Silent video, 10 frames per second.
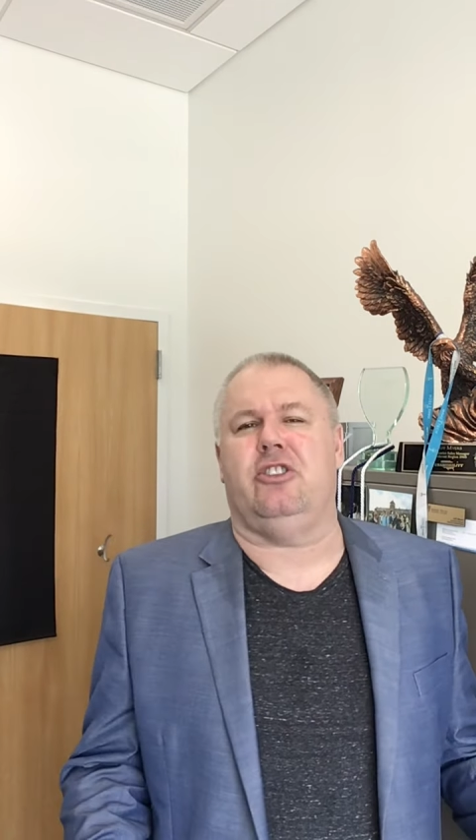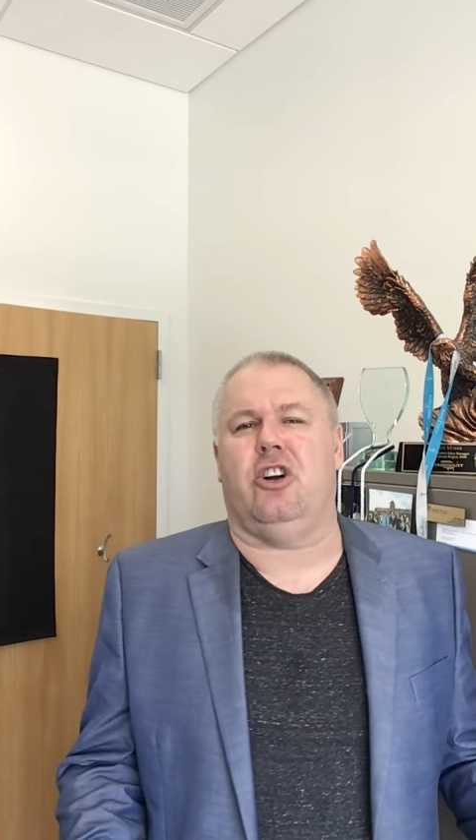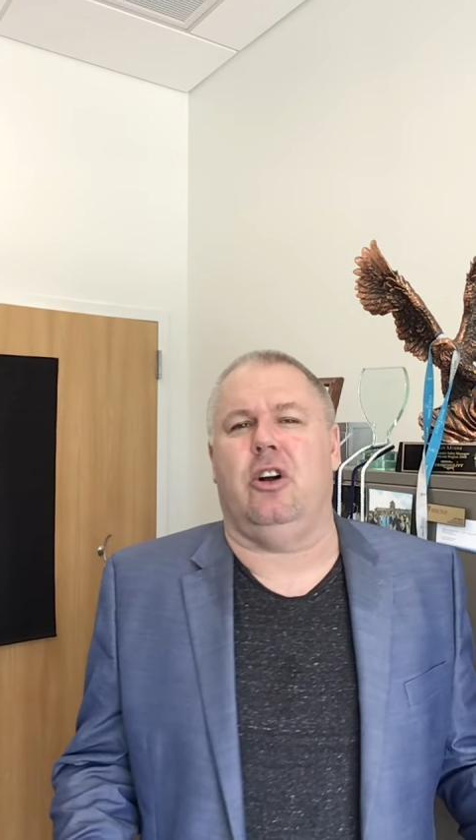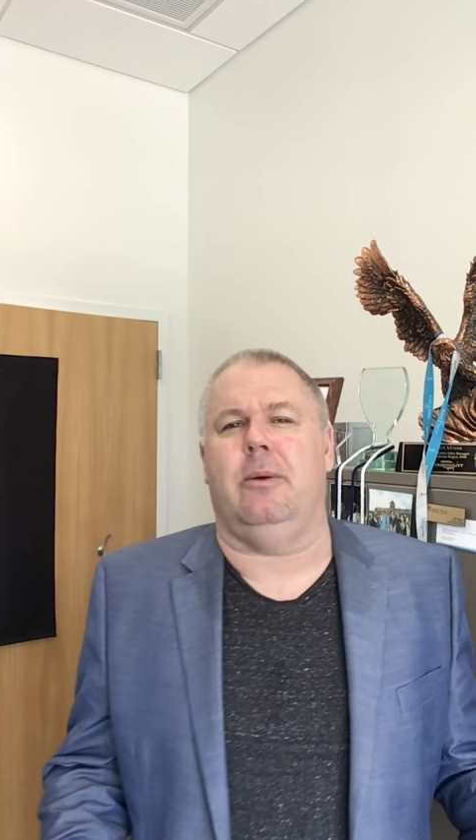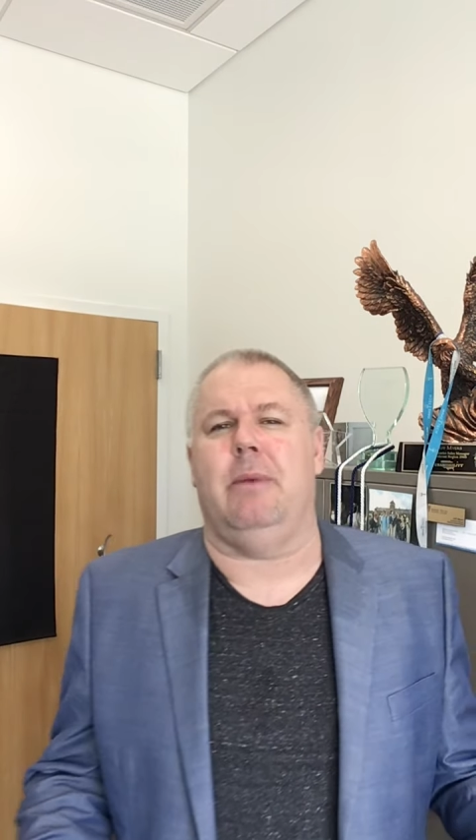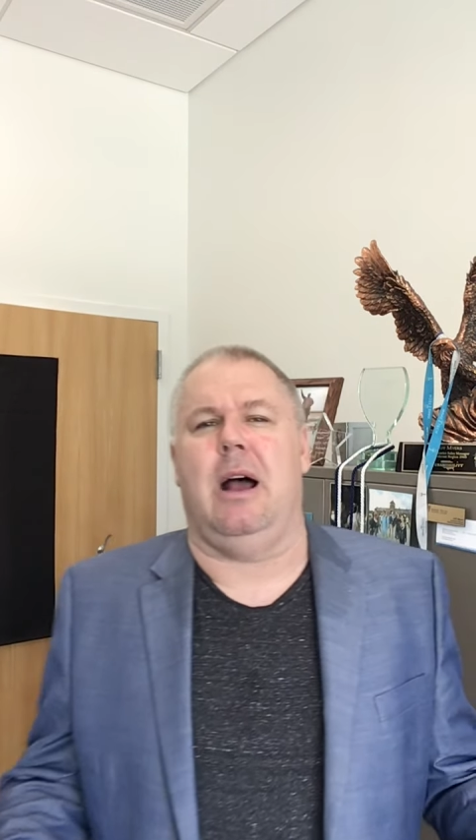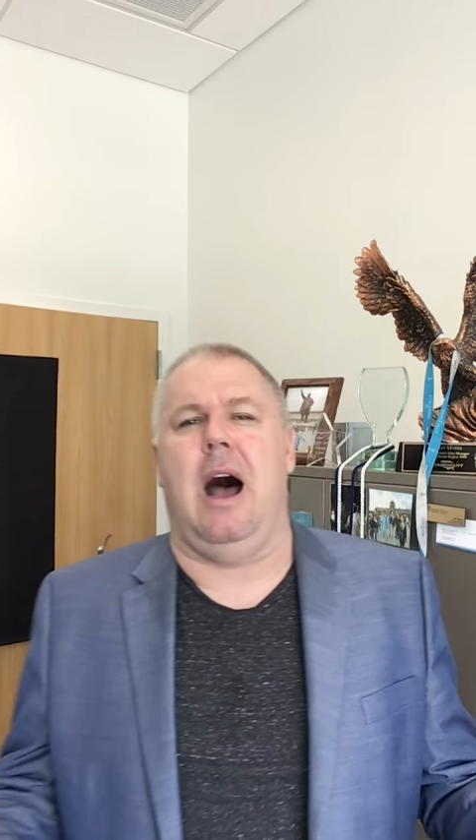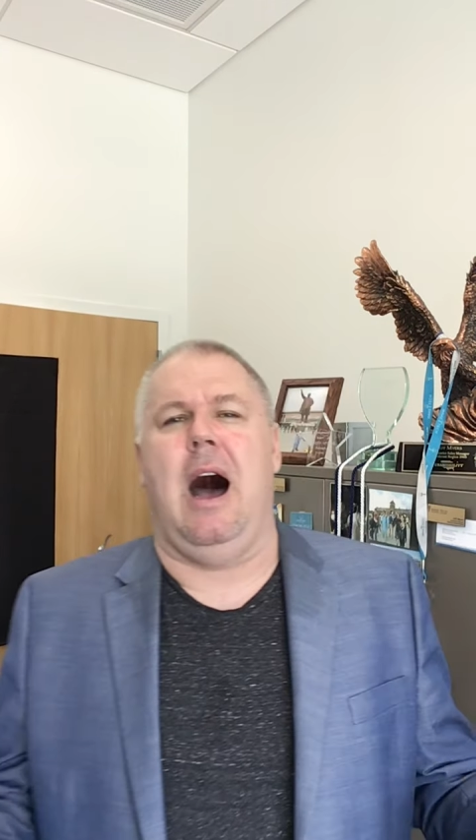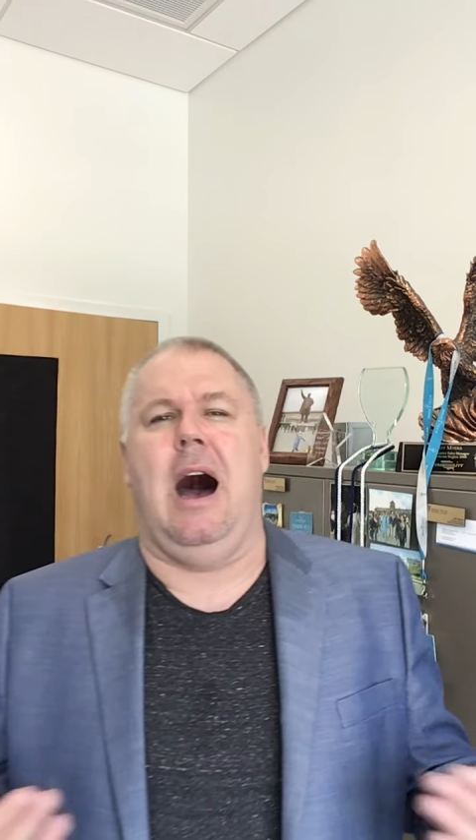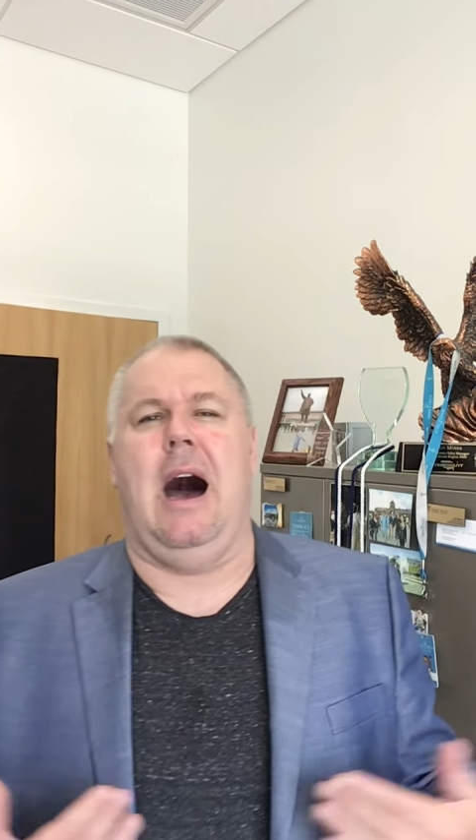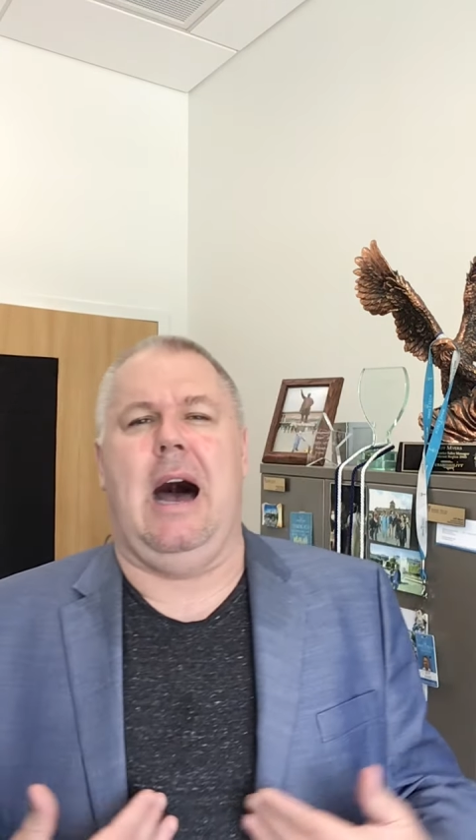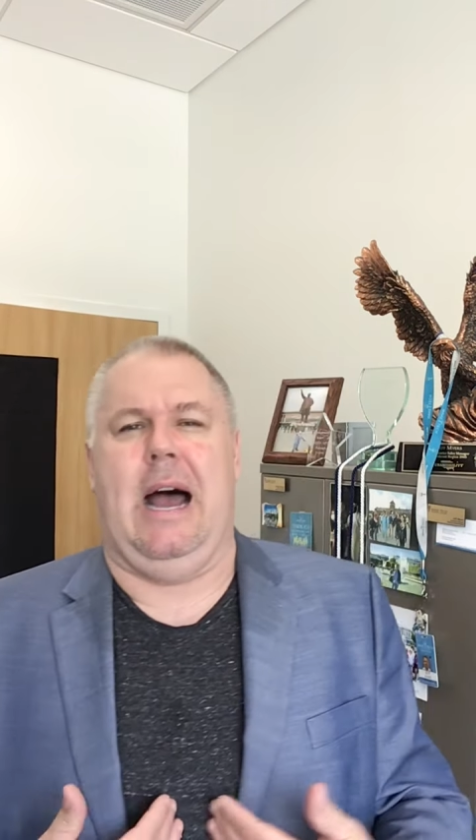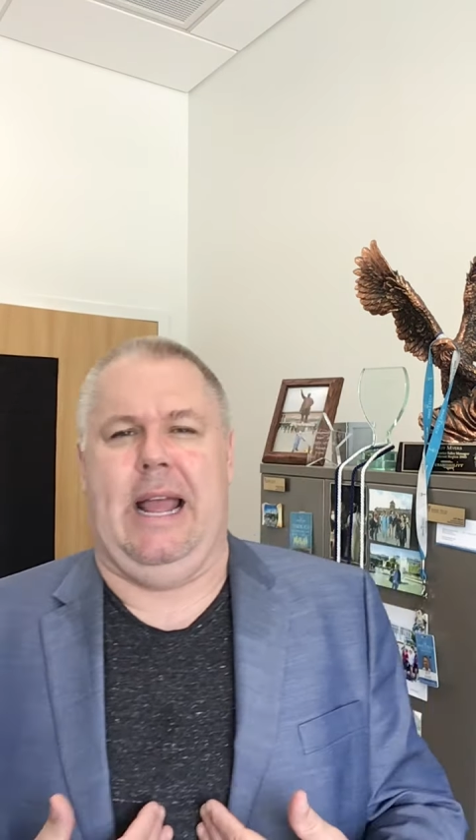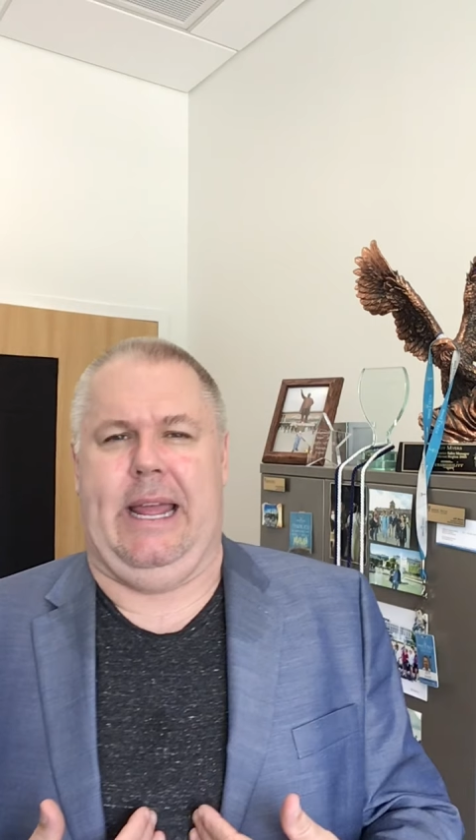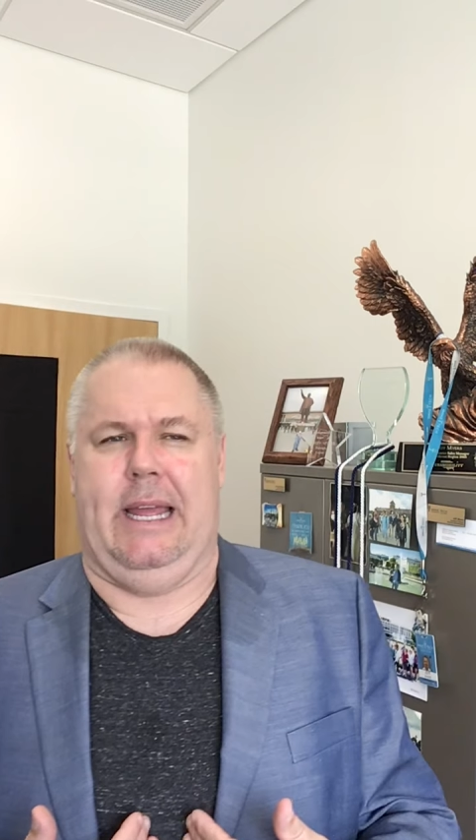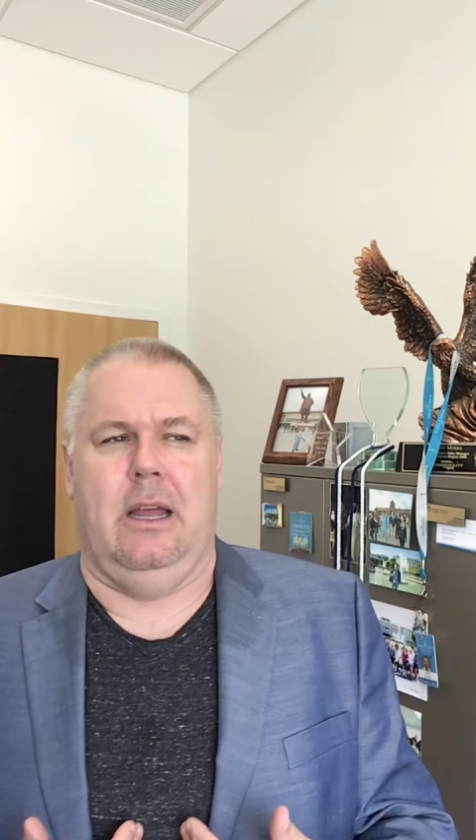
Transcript: term I,